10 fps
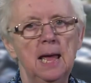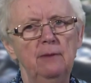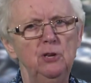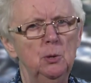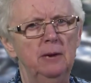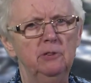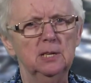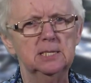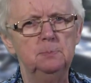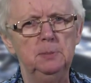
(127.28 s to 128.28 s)
Have you ever
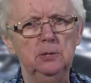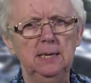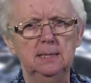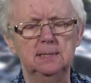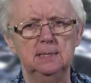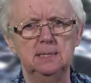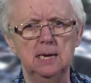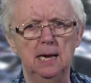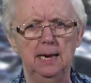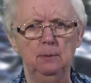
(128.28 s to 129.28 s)
experienced a
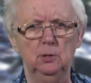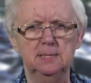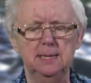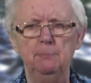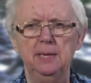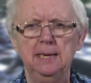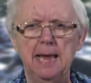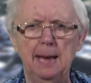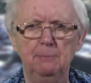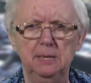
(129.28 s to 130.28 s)
time when something
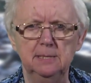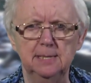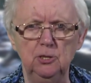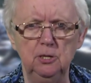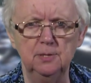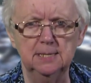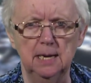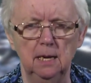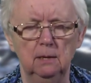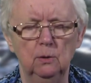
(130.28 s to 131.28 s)
happens and you
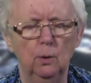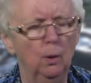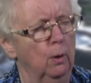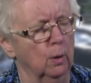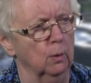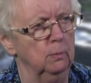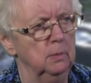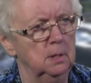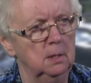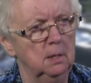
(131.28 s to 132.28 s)
say, Oh,
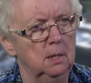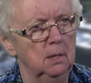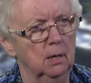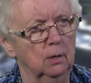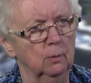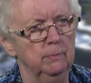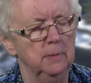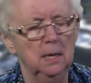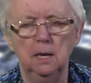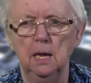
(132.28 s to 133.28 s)
oh,
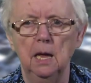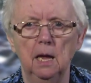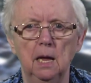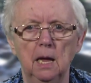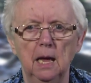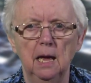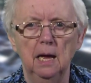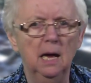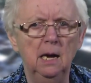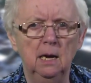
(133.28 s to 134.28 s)

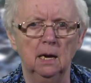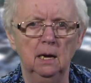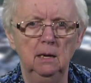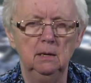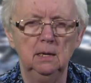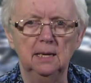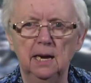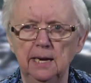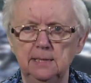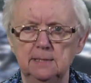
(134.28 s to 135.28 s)
aha,
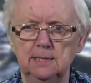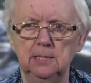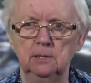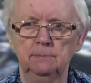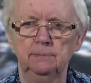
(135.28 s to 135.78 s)
God is here?